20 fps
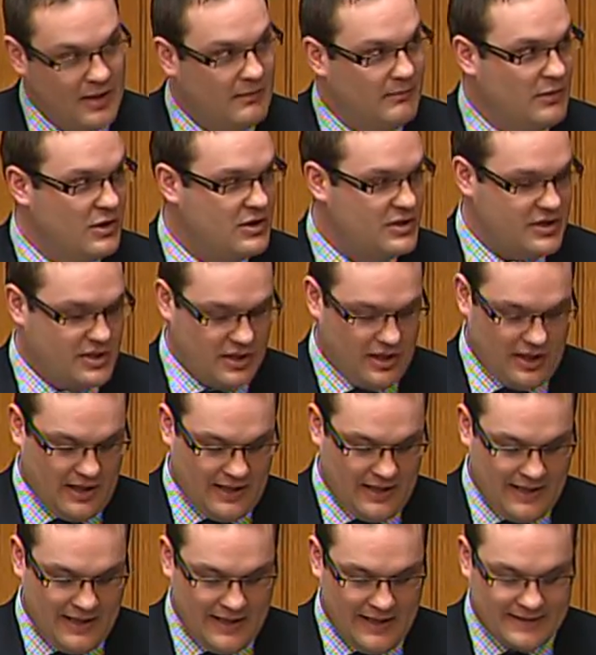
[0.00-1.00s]
Moose
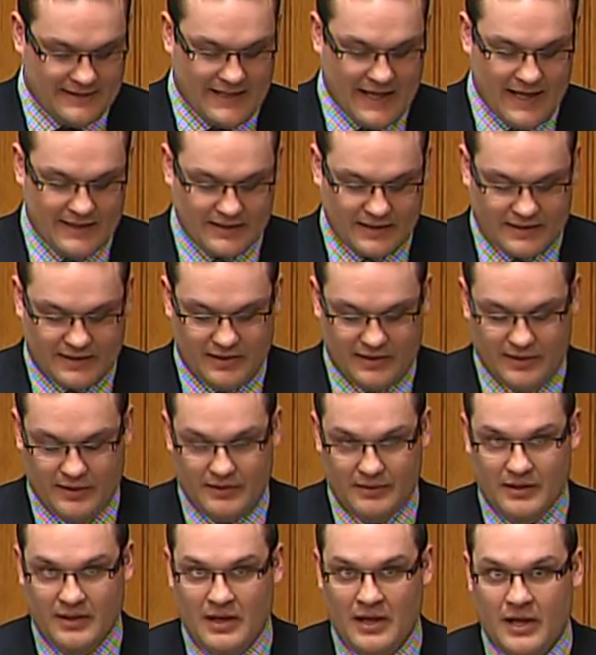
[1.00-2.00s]
Jaw,
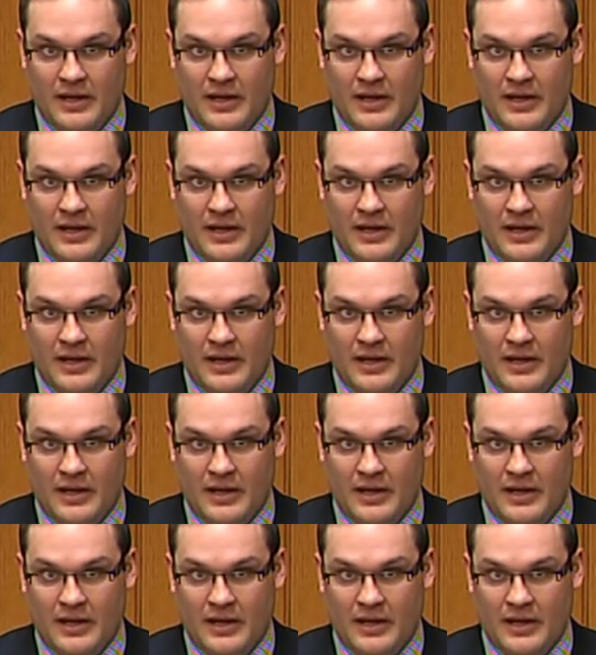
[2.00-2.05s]
Saskatoon,